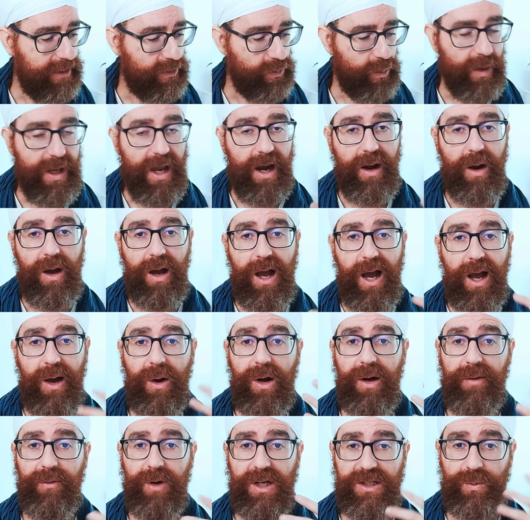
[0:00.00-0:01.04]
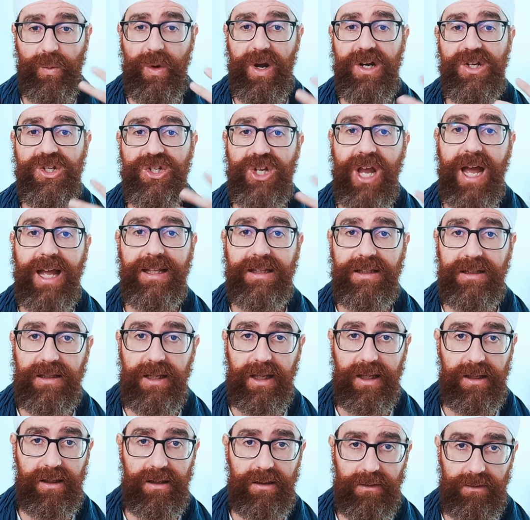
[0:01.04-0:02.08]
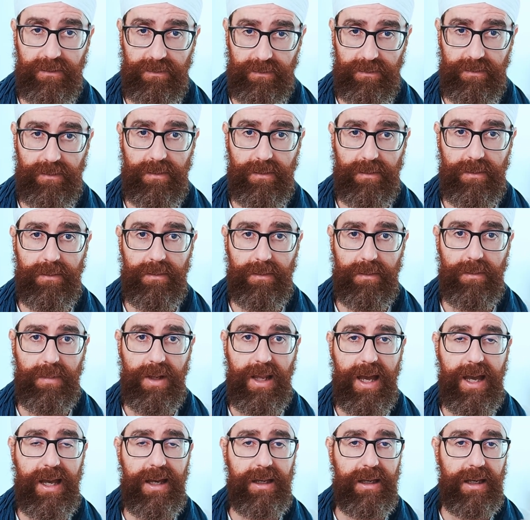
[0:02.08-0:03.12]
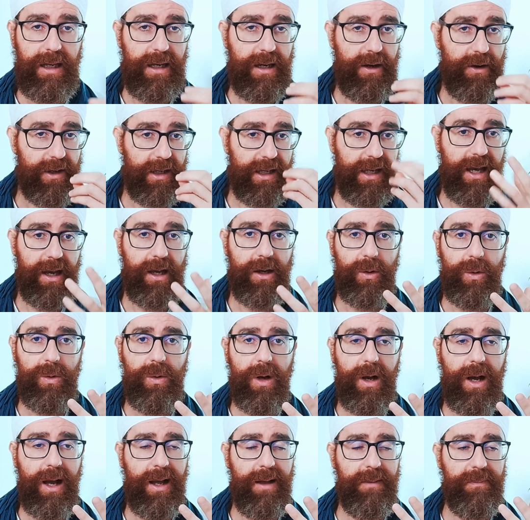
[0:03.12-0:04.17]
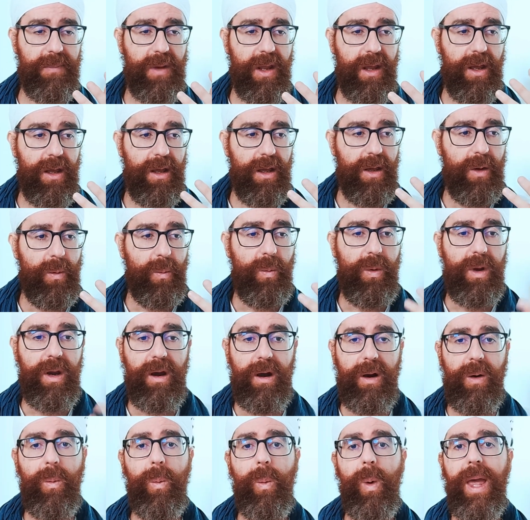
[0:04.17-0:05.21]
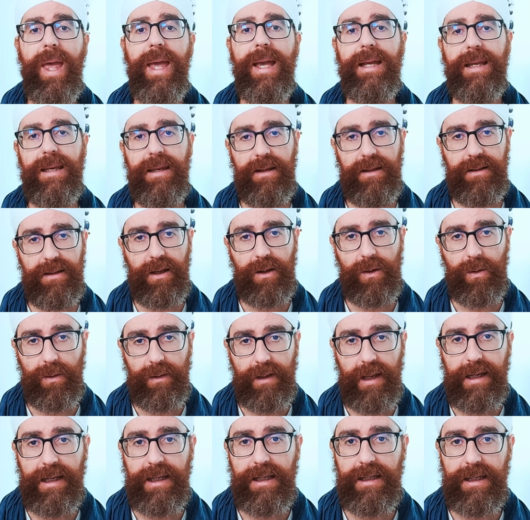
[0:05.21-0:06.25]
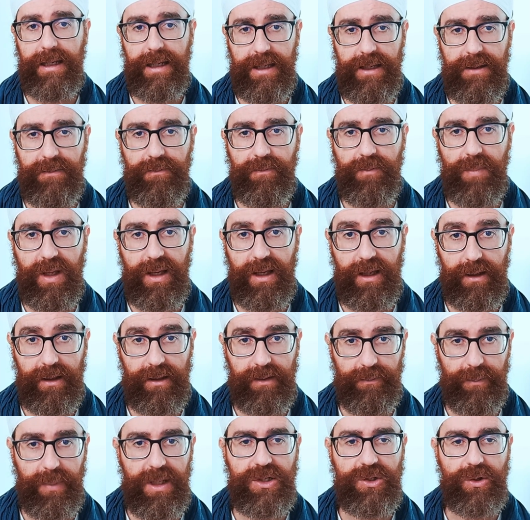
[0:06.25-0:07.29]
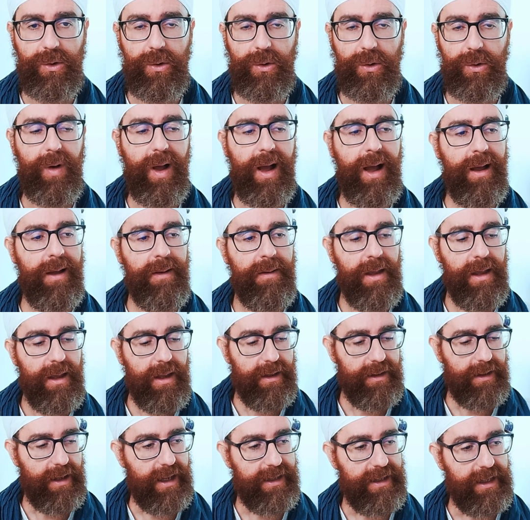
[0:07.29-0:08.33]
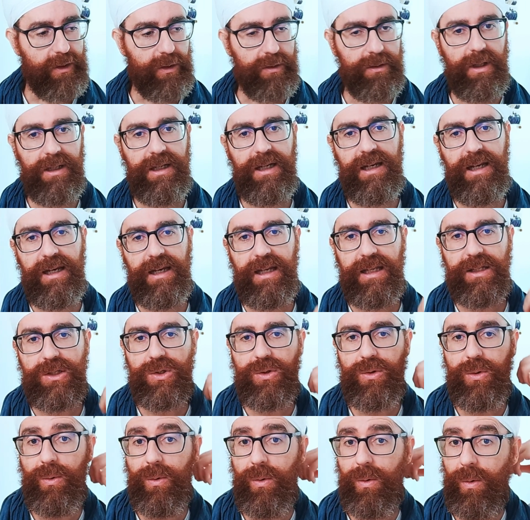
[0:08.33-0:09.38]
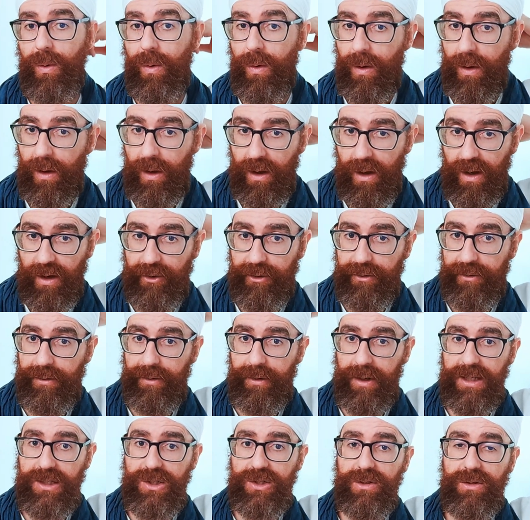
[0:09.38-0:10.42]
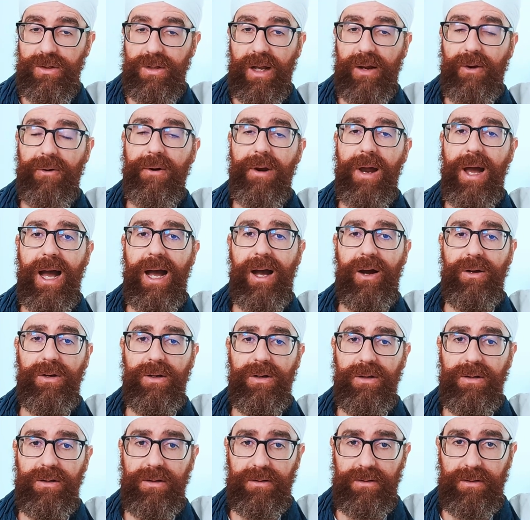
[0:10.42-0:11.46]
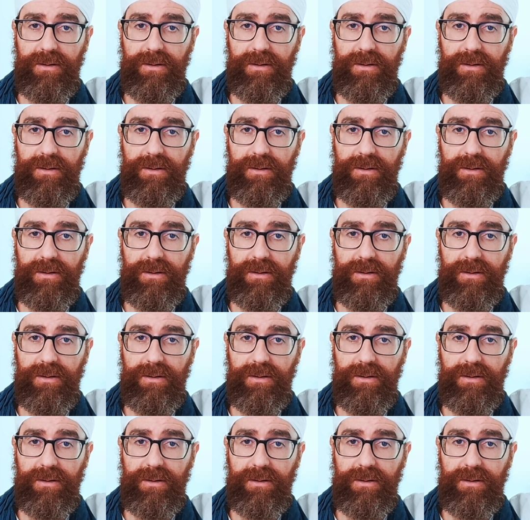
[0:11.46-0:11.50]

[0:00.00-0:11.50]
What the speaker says: we are chanting, yeah, in our gyan guha, we are awakening the kundalini in bish guha, and the kundalini needs to reach the crown